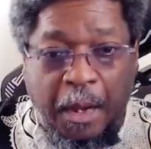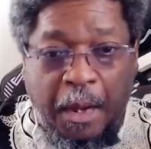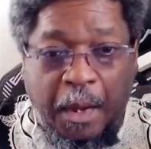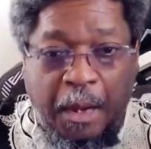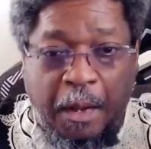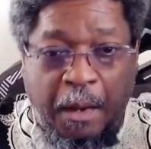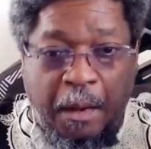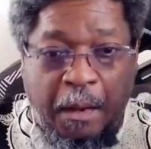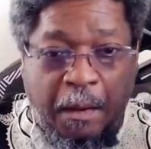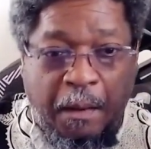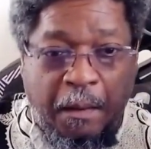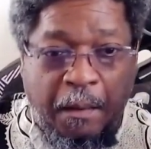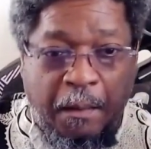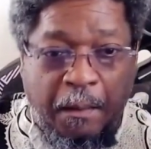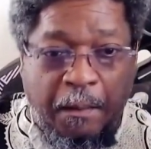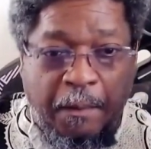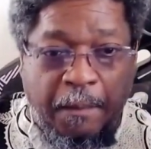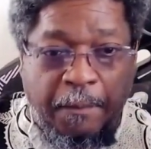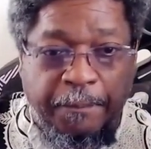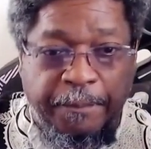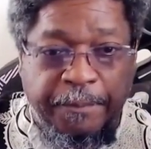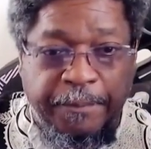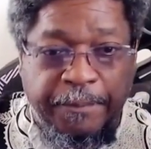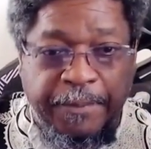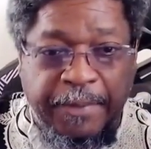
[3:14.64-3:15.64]

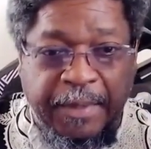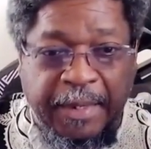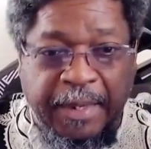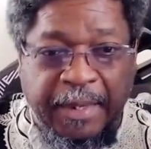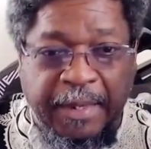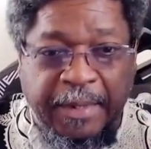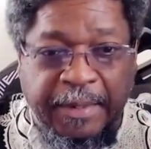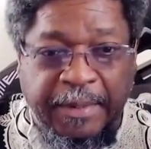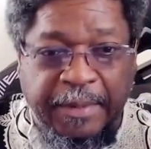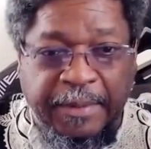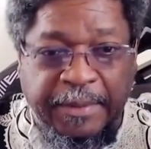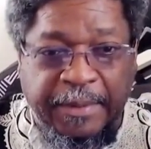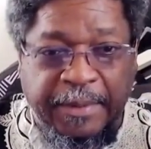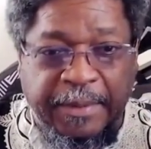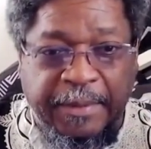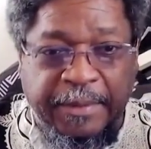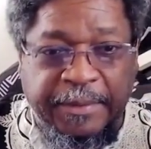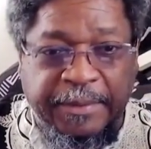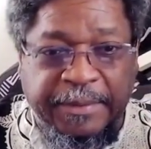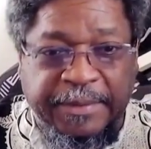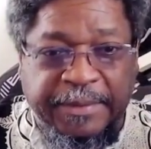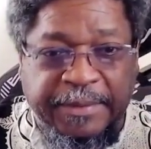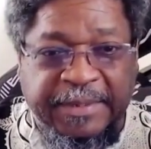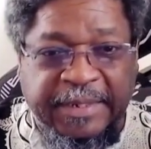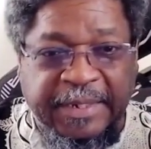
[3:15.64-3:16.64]
Um, in
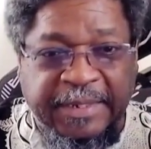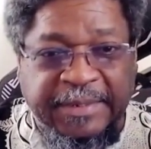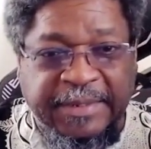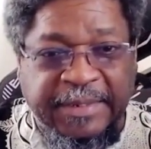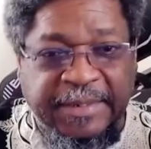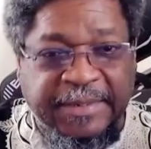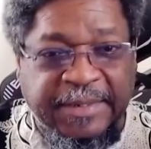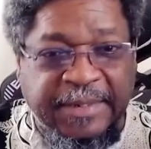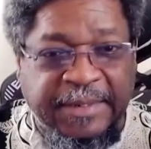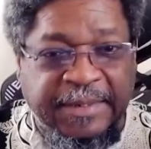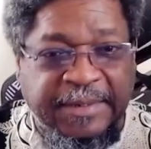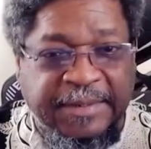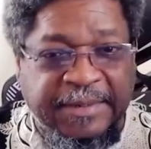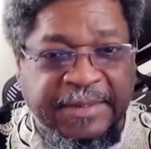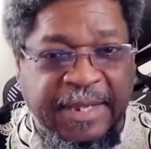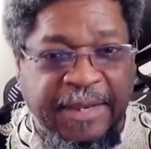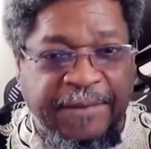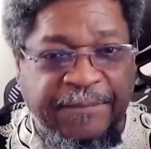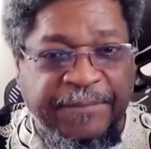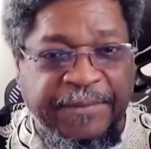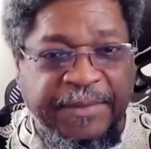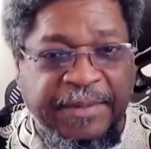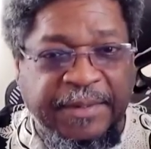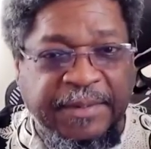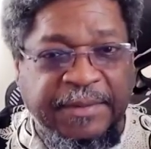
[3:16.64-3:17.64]
the 60s and the
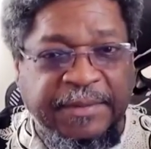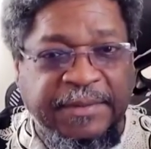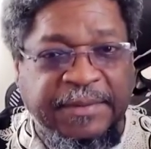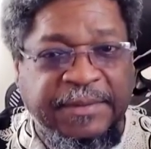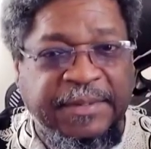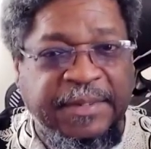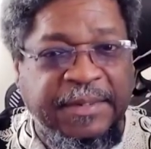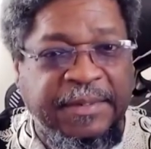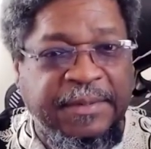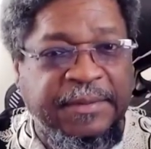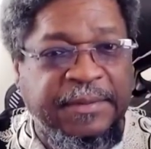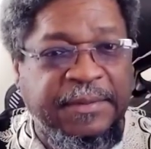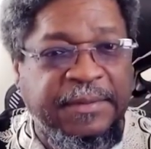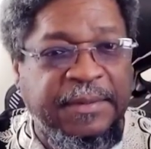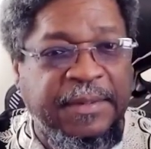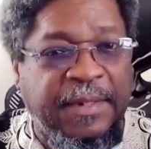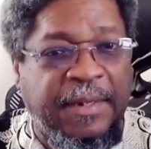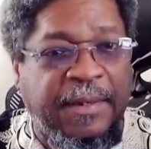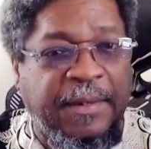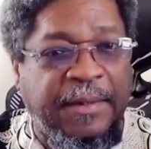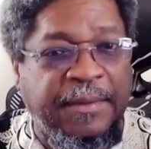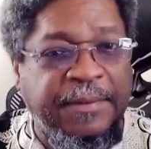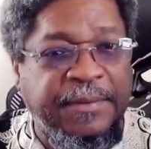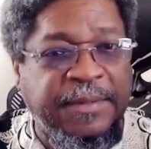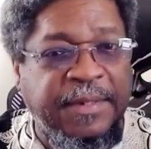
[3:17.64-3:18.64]
70s,
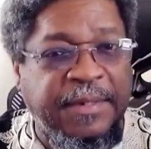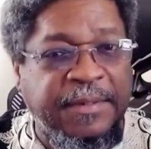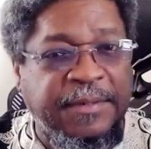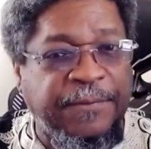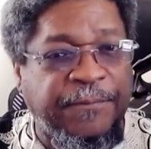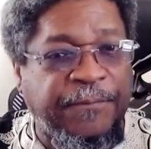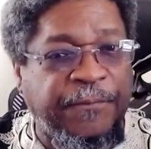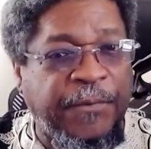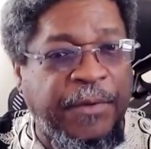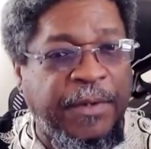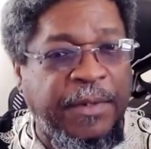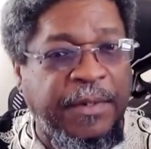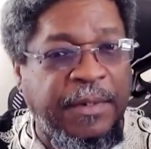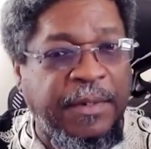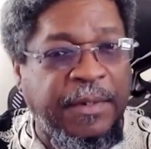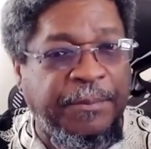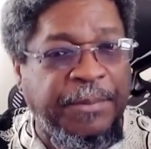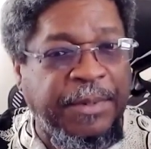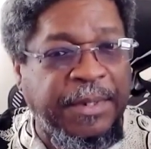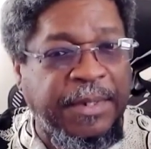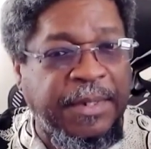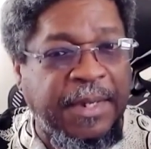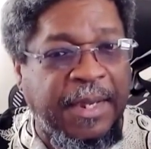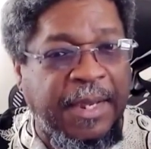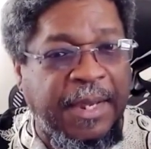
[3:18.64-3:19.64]
schizophrenia
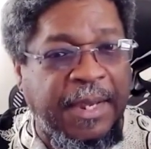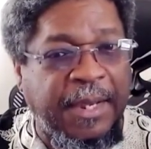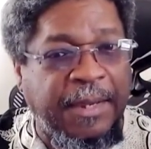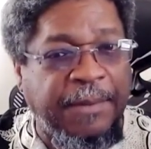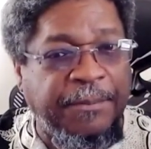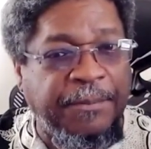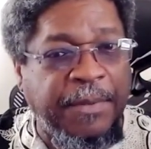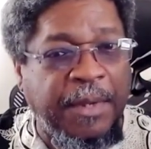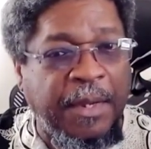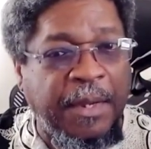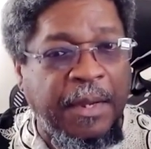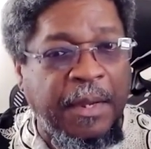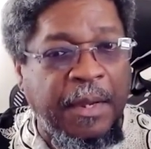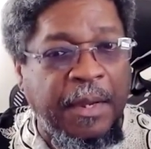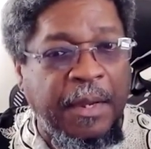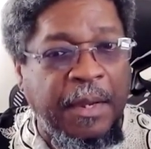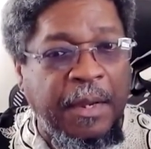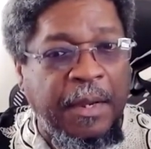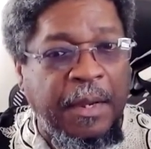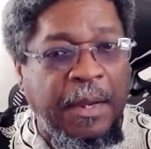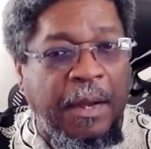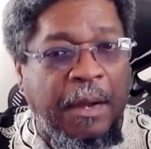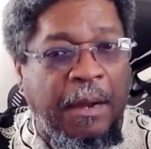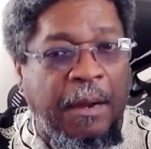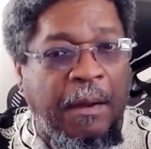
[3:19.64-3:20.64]
became
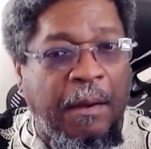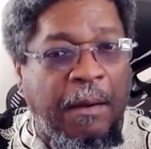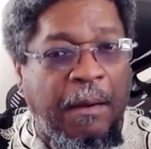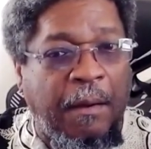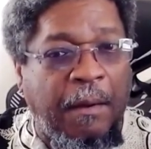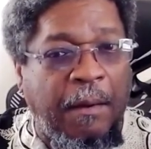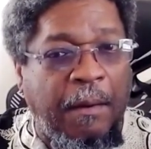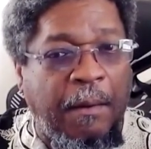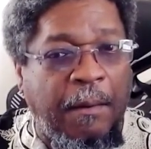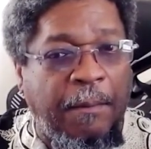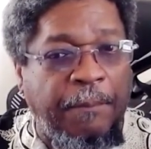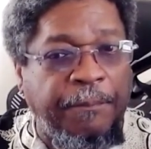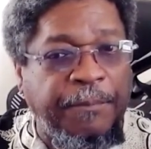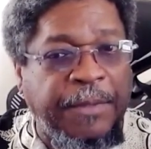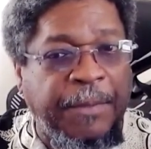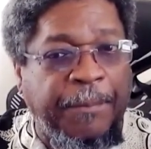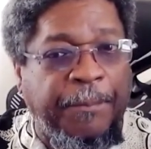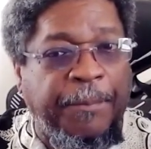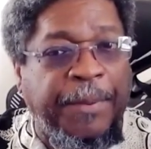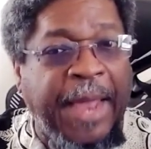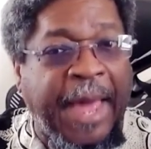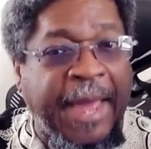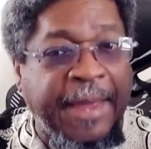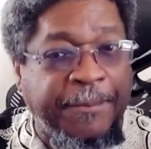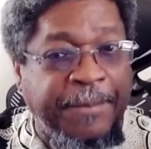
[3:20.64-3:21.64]
the
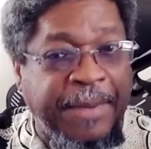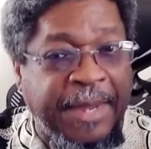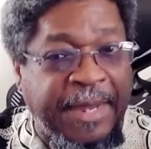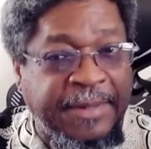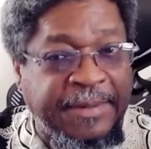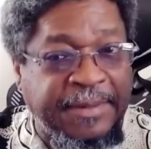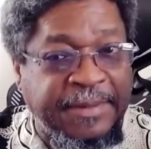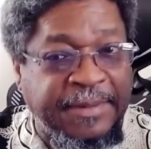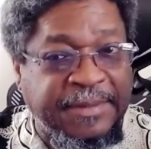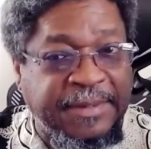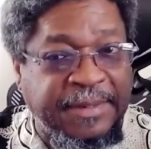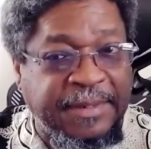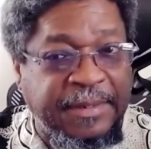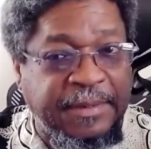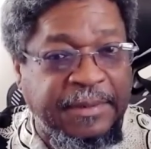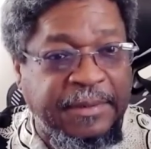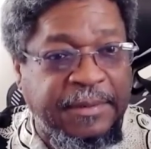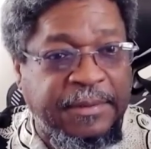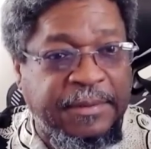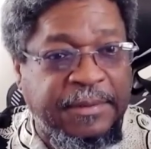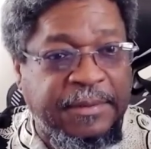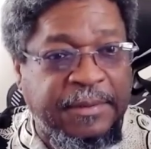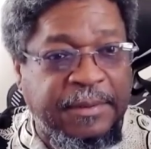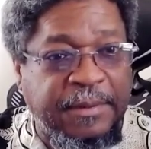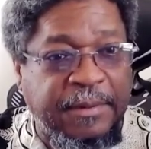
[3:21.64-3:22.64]
black man
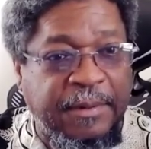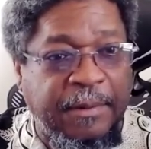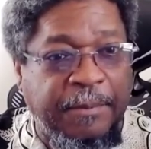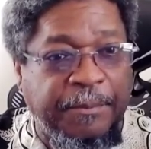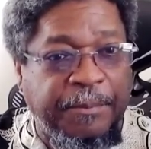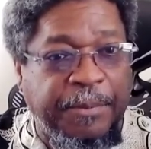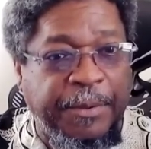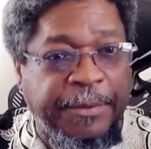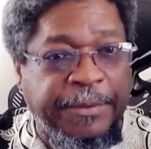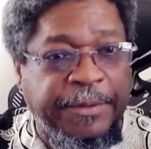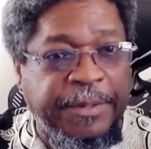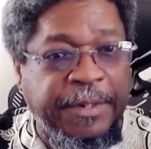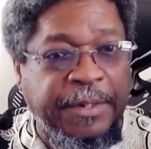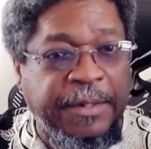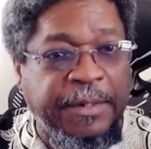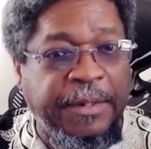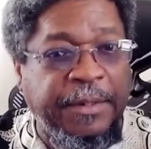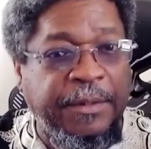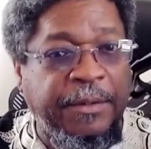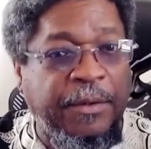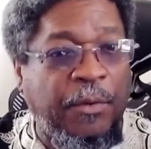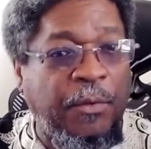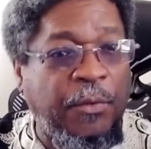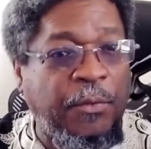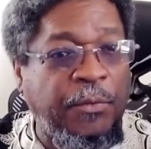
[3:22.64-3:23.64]
disease, particularly
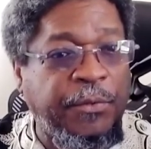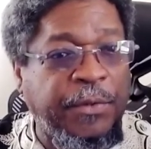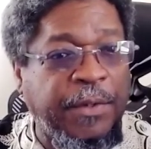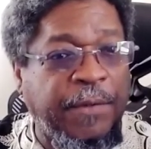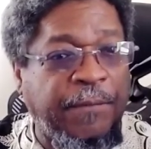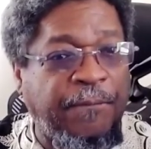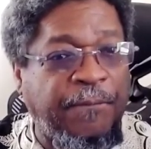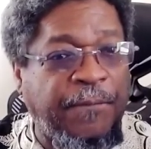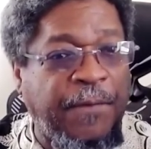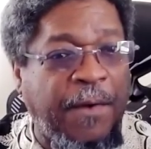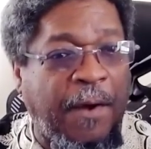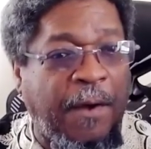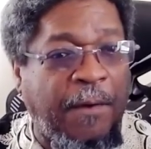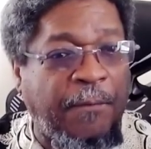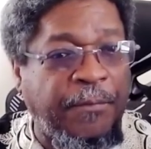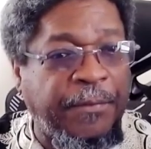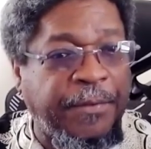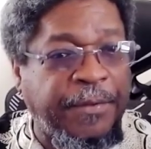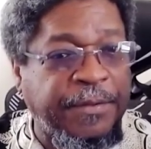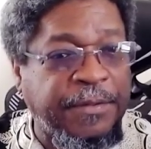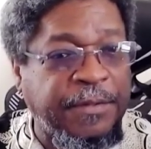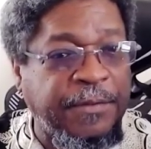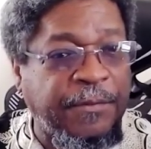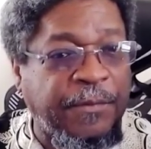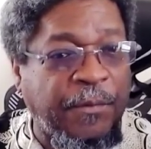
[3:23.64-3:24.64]
those involved with
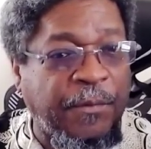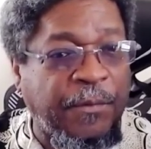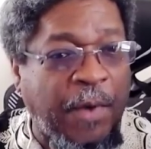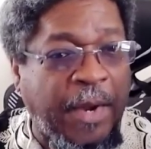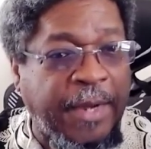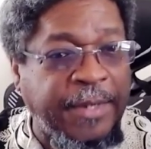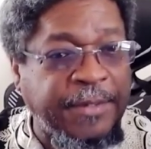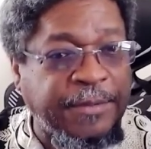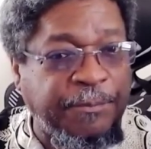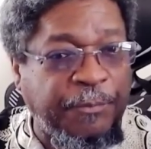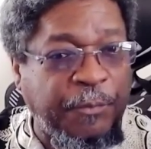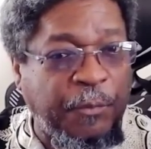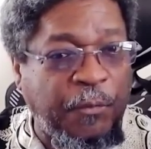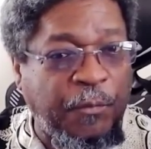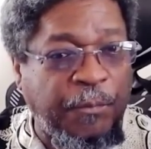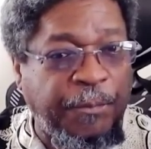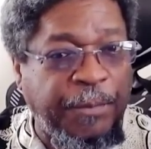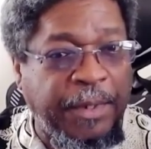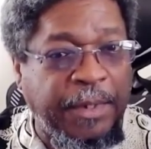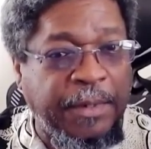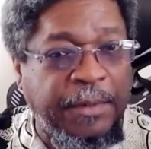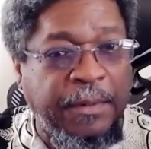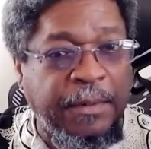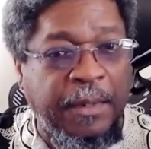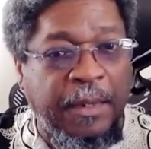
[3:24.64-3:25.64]
the civil rights
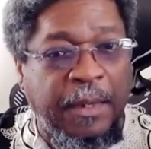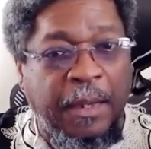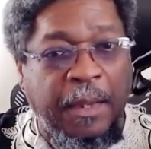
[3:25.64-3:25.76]
movement,